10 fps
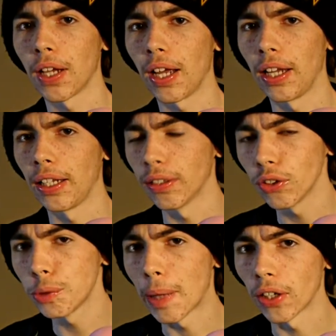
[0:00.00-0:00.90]
it
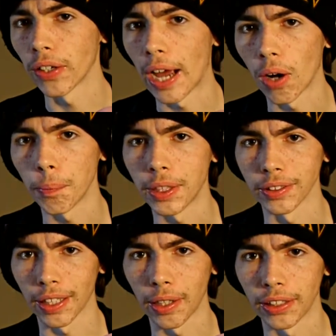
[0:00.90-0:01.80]
looks better now because
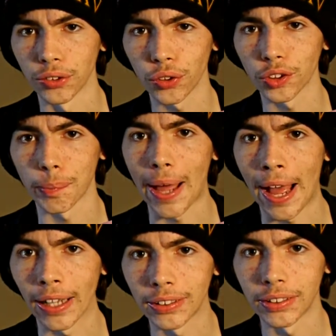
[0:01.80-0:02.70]
I installed some
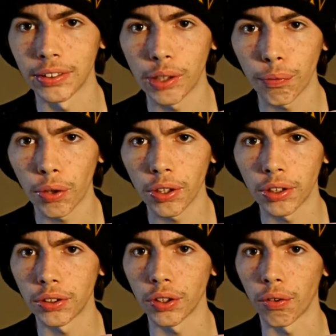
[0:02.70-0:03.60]
hacks and stuff on
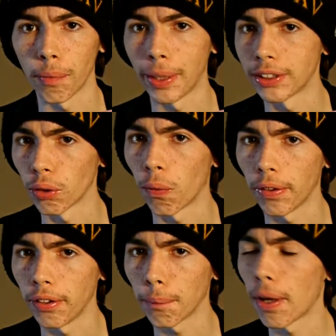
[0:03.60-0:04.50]
it. So it makes the
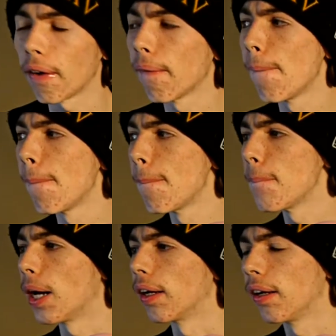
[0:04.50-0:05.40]
quality look better.
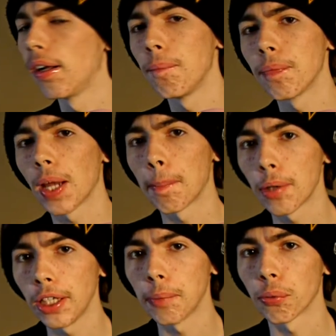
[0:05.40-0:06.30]
But I'm
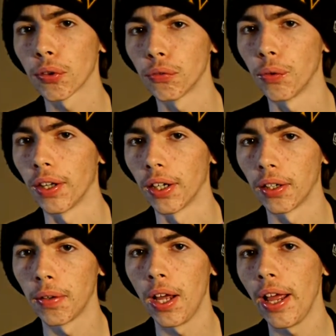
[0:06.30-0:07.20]
pretty improved with it,
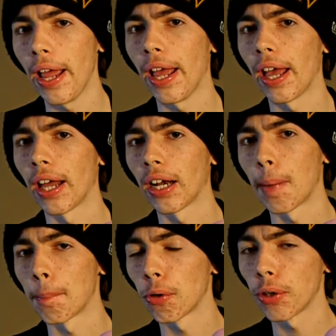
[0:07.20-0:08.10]
and
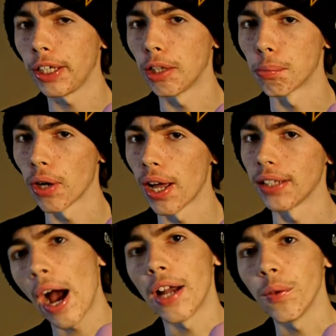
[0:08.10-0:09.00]
I'm pretty
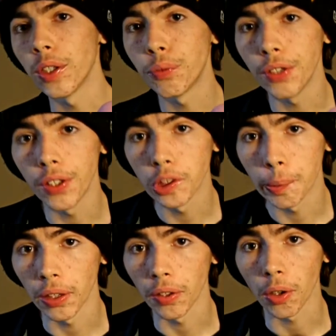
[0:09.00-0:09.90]
impressed. I know this video has been
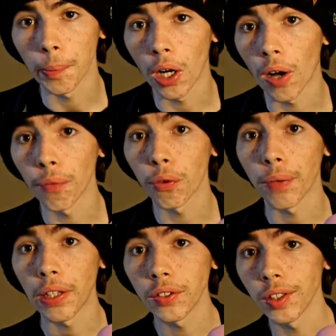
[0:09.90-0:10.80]
a little bit off the
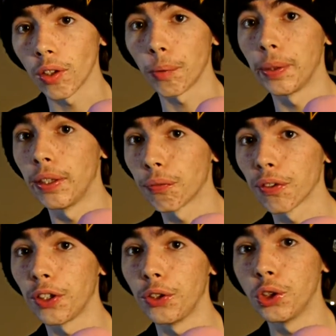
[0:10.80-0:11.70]
rails, a little bit different
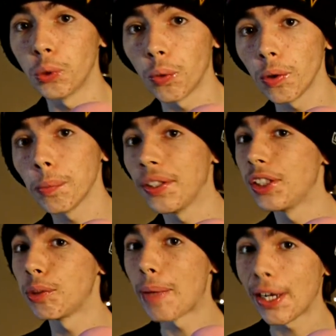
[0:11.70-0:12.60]
than usual. Please
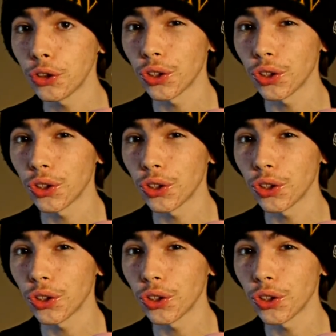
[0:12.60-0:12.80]
smash